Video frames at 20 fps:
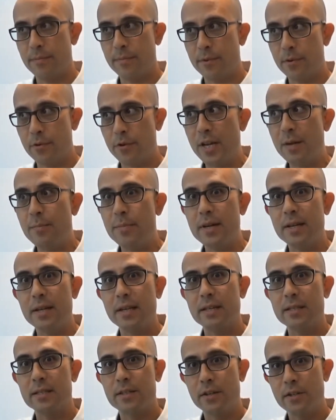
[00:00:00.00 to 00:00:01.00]
green
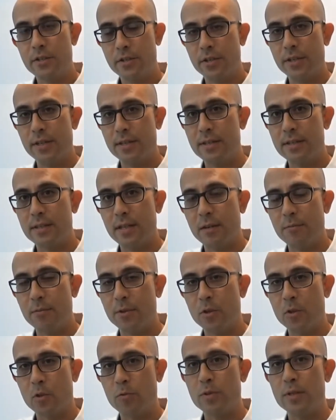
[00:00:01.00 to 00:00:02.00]
building strategies that we
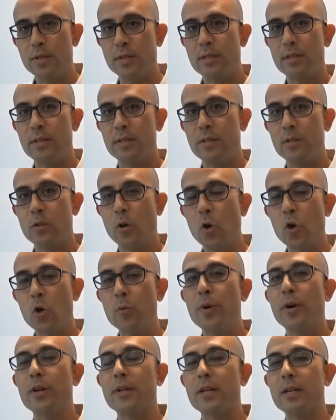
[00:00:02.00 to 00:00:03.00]
always talk
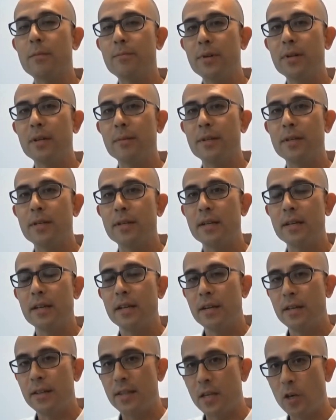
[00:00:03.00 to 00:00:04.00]
about and implement,
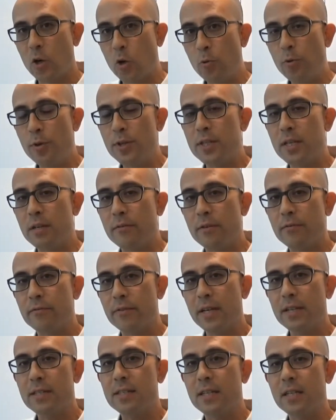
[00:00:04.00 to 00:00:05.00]
they always have a
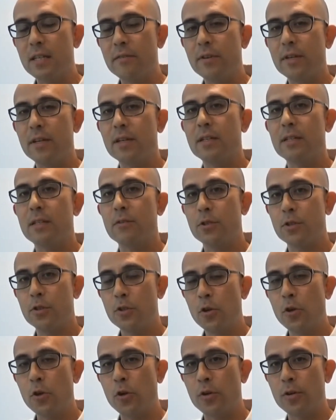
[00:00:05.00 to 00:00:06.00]
very significant
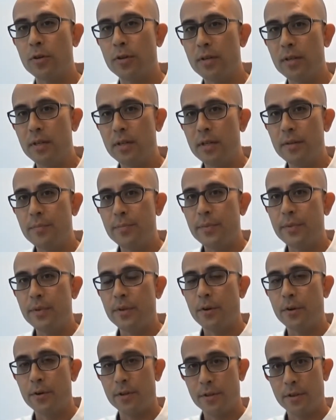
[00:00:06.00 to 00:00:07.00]
return
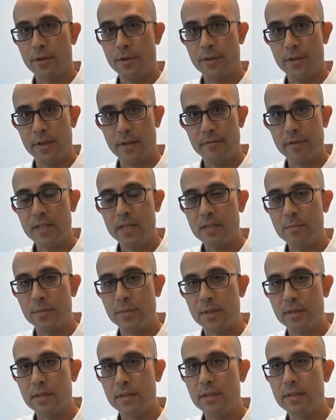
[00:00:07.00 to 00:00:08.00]
on the
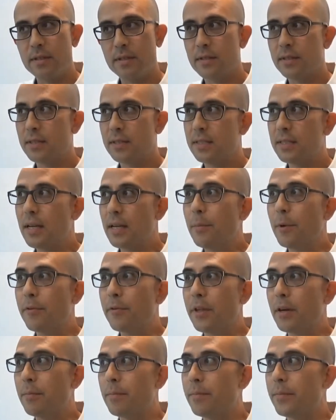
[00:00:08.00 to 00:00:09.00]
investment. Some of
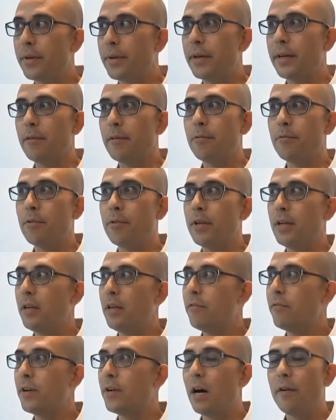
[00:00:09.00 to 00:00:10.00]
them,
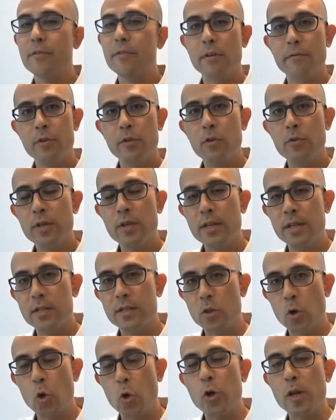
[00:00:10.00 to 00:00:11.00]
even after a few
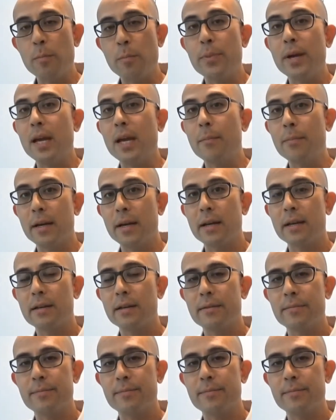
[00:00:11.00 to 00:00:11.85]
years, already pay back.